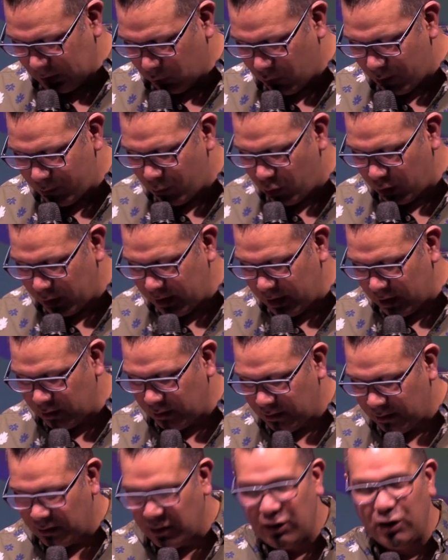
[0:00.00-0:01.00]
One more here,
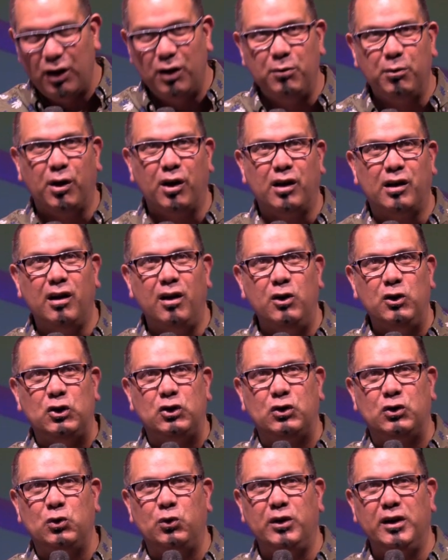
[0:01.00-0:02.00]
and we're going to
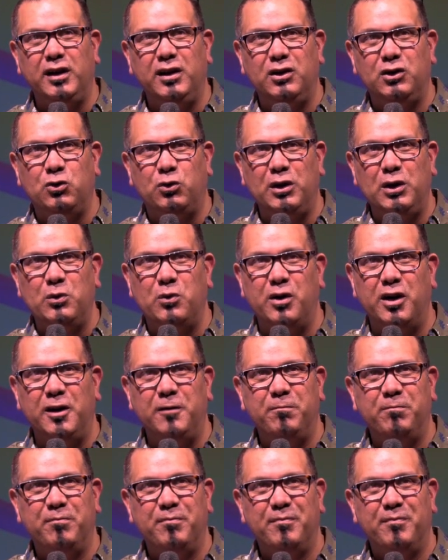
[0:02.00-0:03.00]
close. 2021.
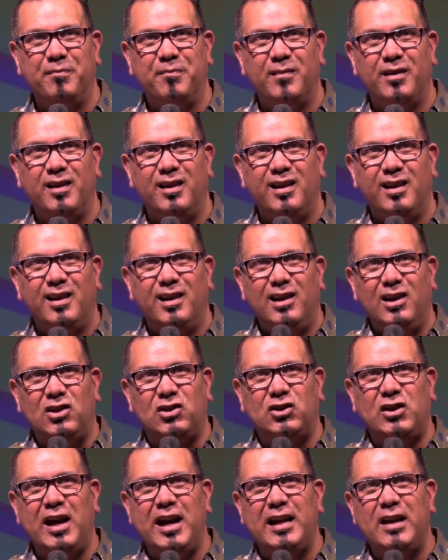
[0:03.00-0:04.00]
20,
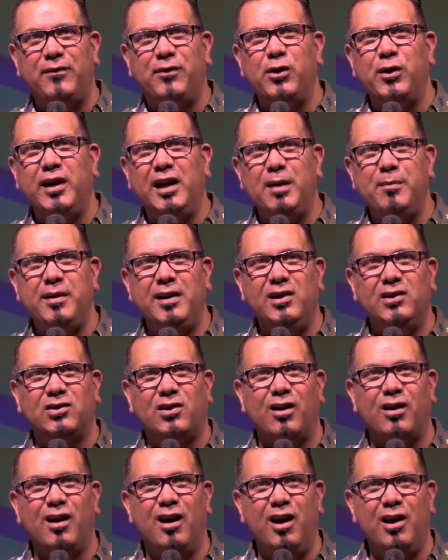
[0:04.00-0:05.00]
Instead, if your enemies
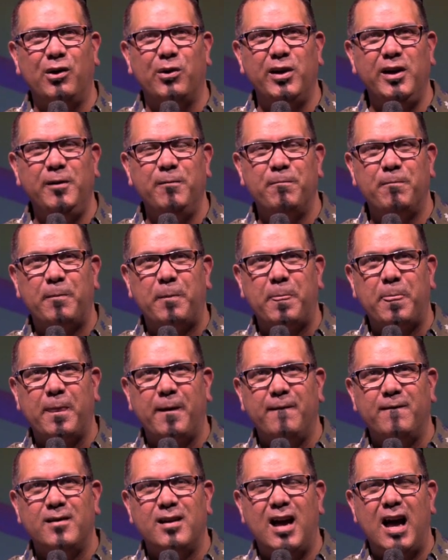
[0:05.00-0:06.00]
are hungry,
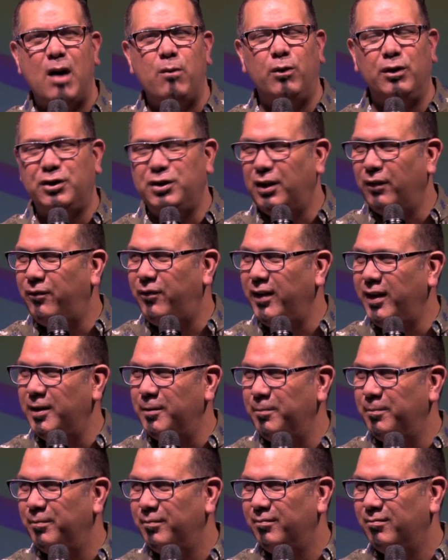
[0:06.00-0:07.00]
I want you to feed
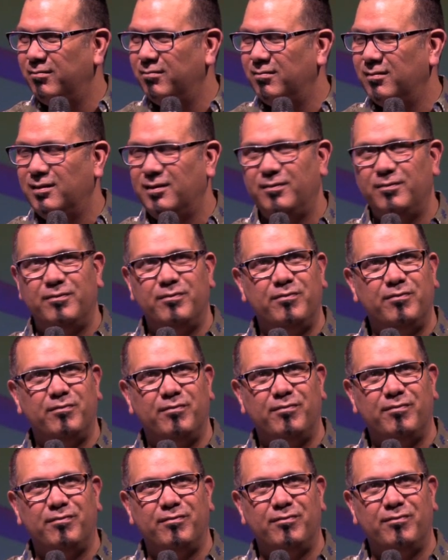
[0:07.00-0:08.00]

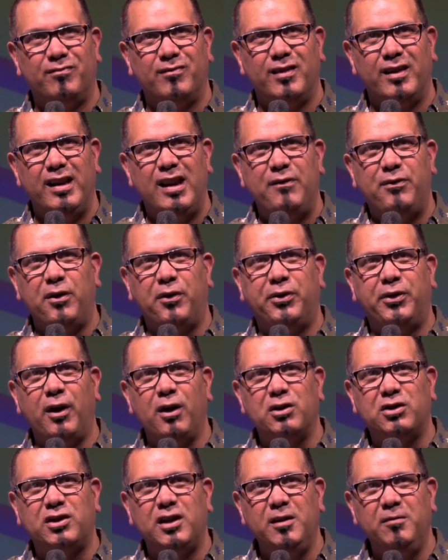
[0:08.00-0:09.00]
them. If they're
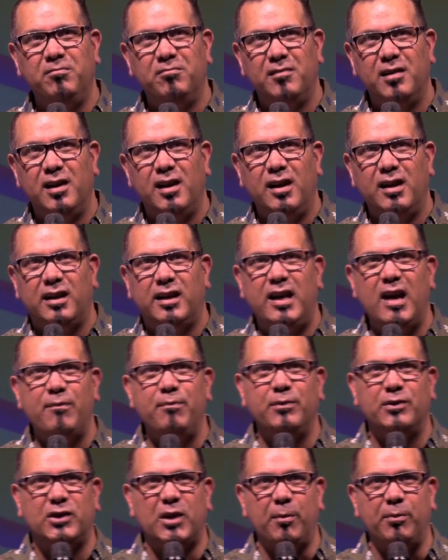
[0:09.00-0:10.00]
thirsty, give
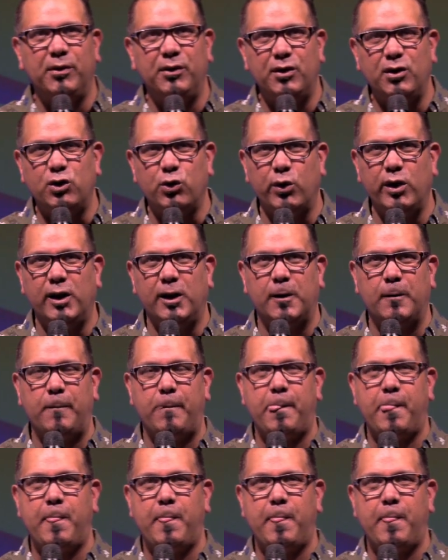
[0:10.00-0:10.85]
them something to drink.